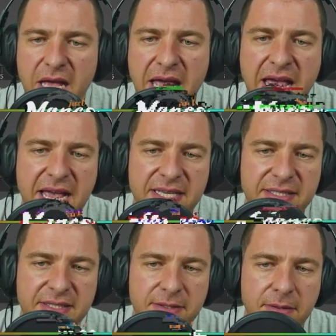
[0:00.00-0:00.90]

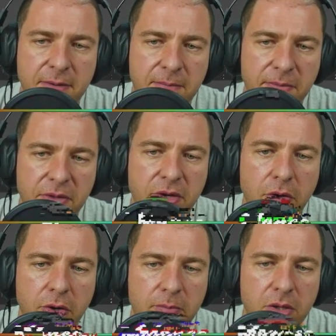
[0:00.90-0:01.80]
has the
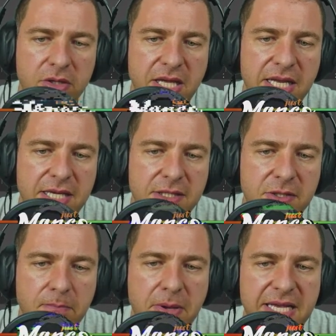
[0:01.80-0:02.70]
normal that
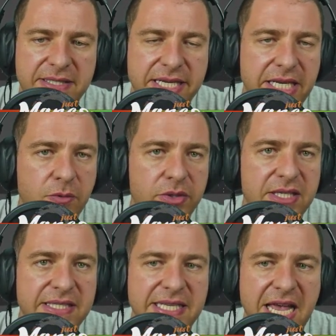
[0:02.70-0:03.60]
is basically with
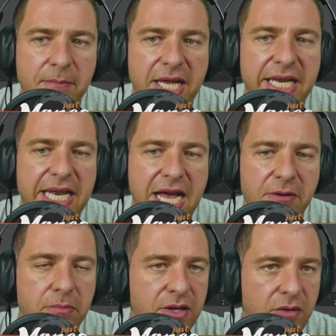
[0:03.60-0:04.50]
the same
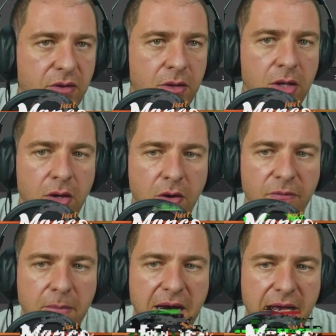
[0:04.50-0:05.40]
alignment
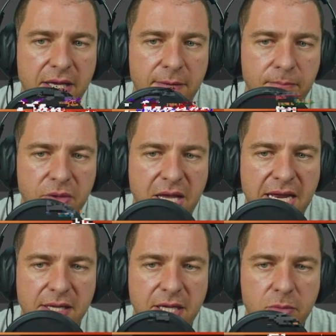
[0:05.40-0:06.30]
of my
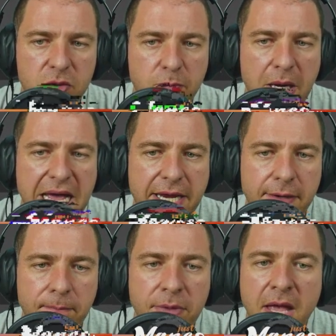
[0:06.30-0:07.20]
editable spline.